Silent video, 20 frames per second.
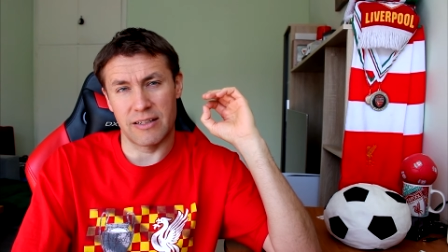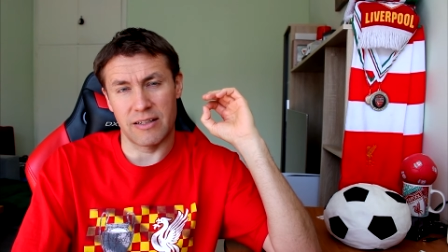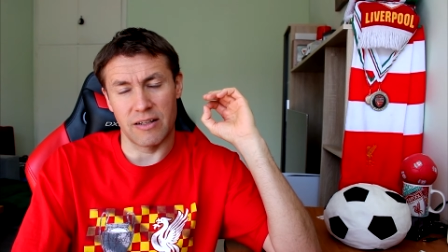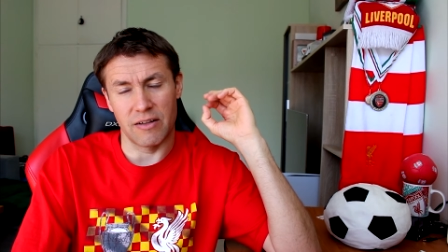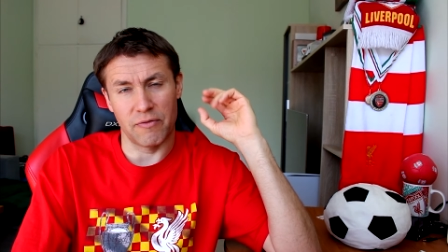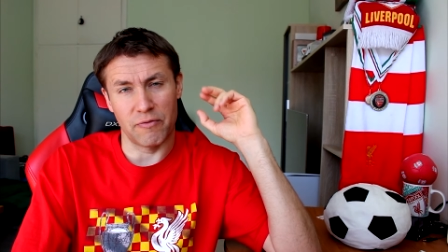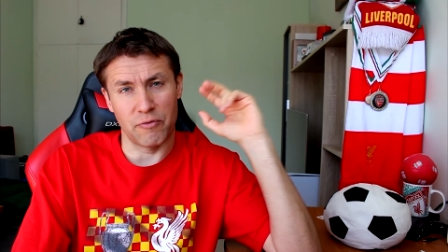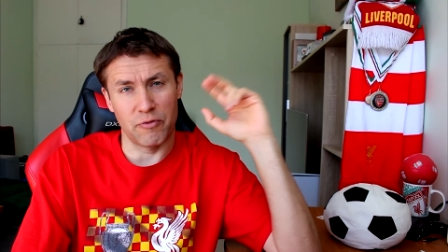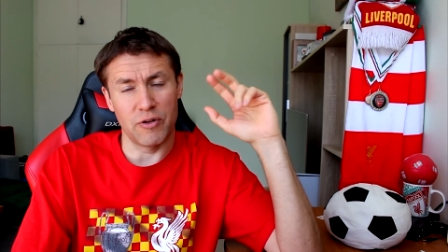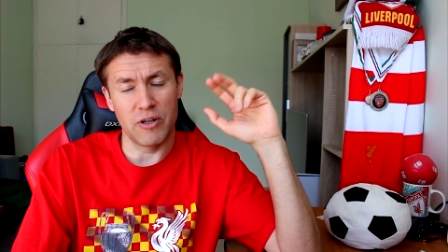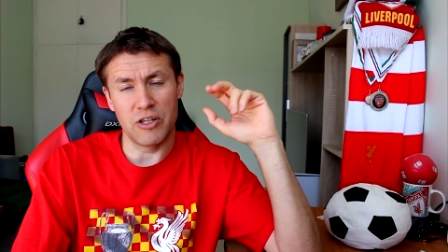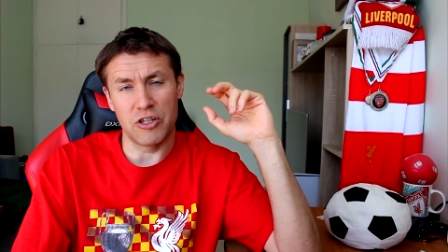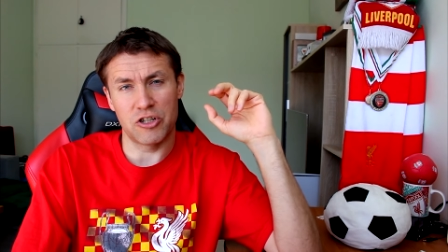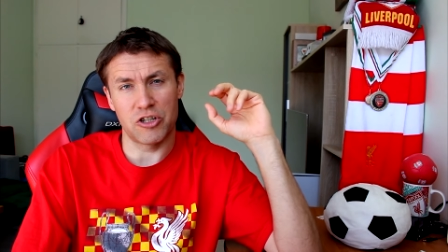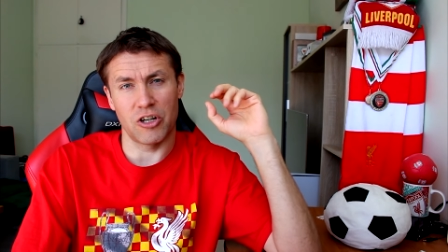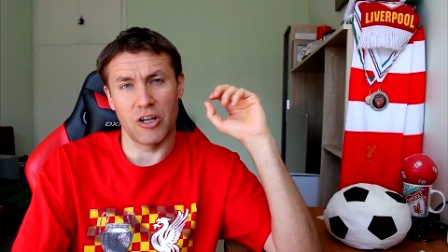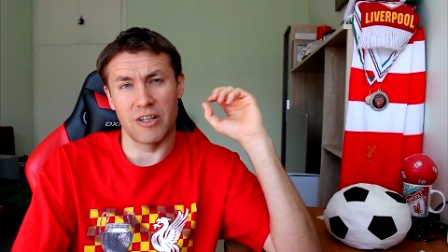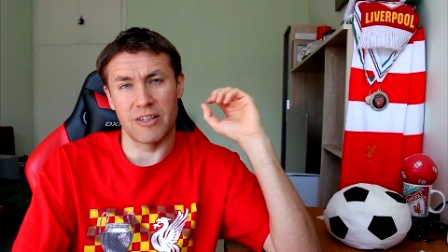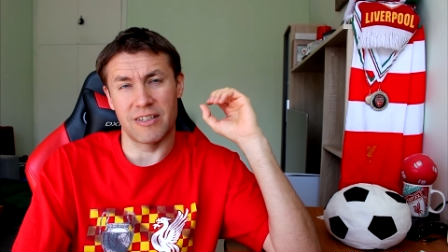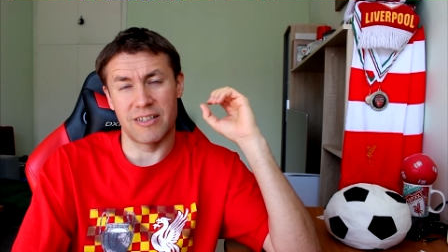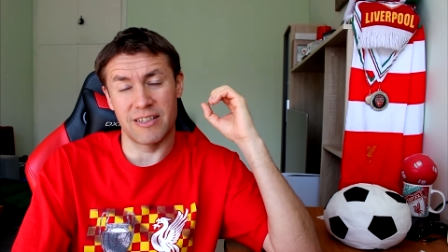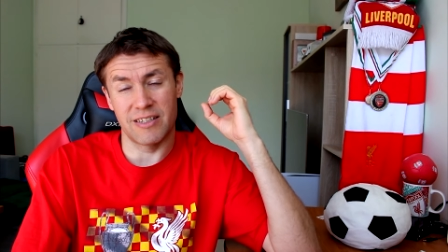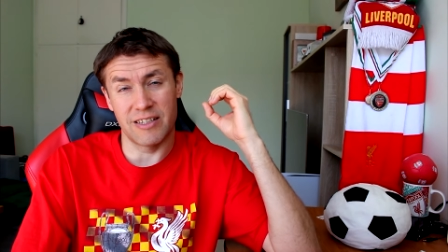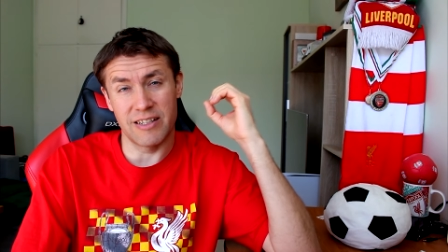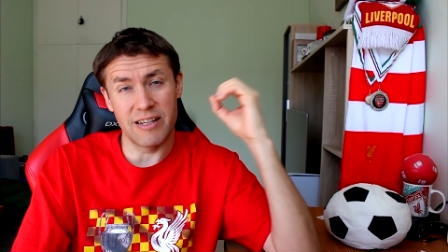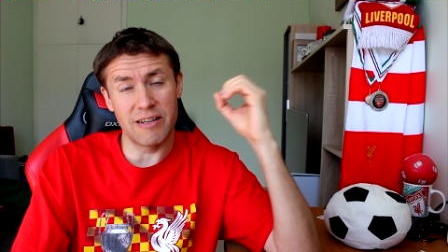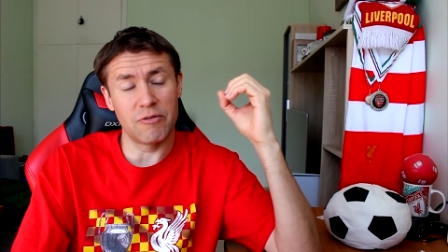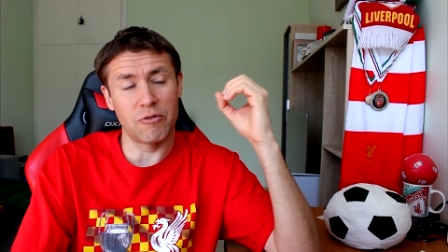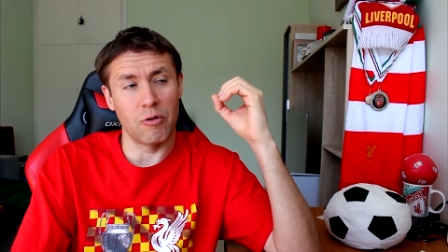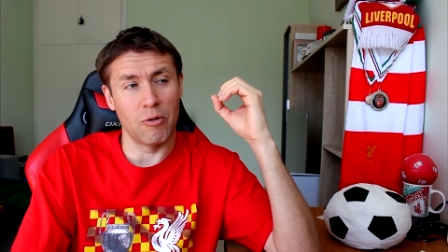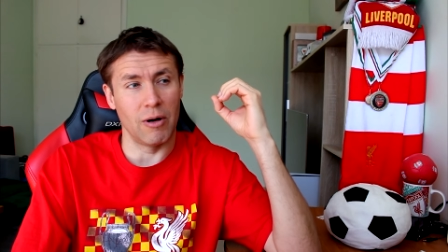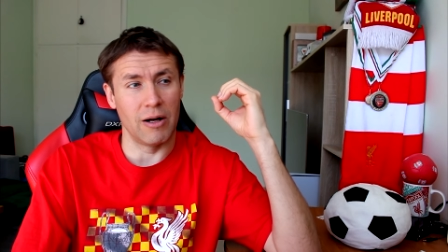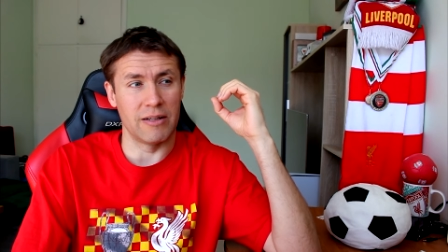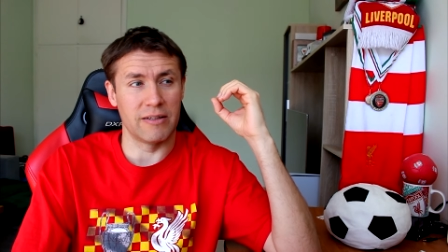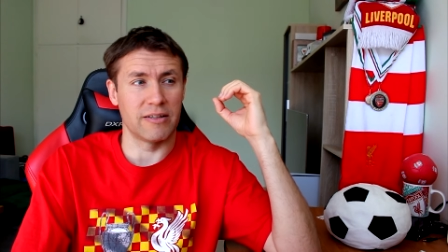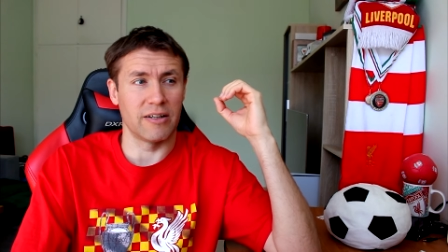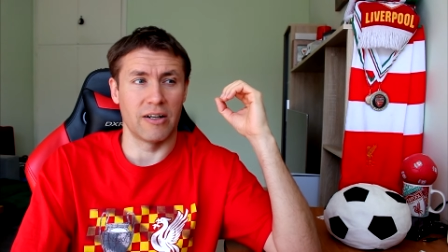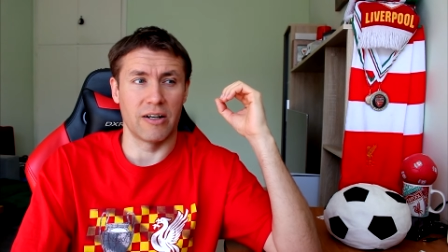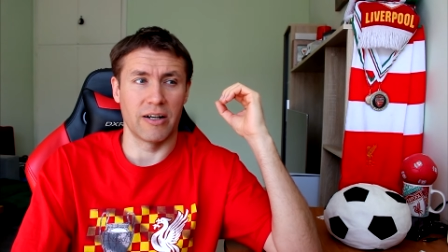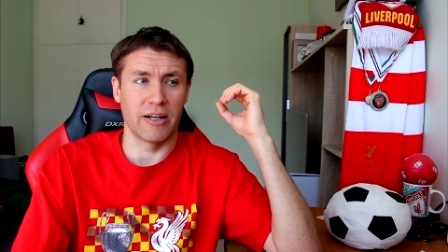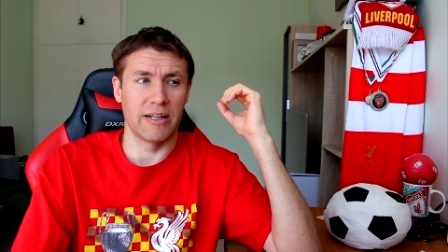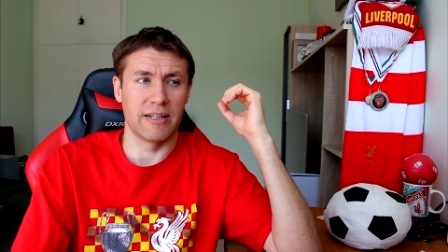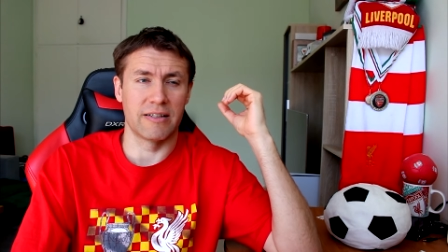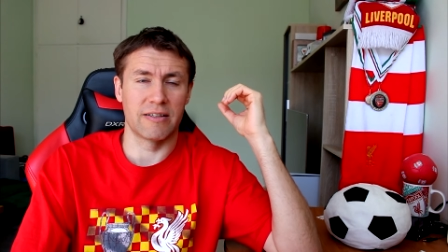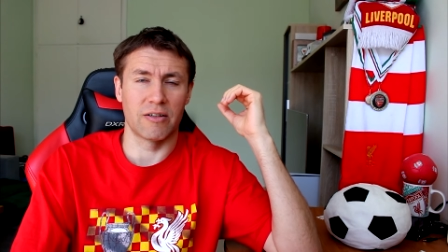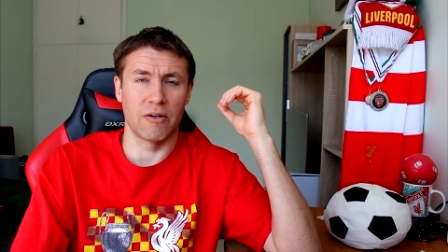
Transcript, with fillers: 3 shots, 0 on target.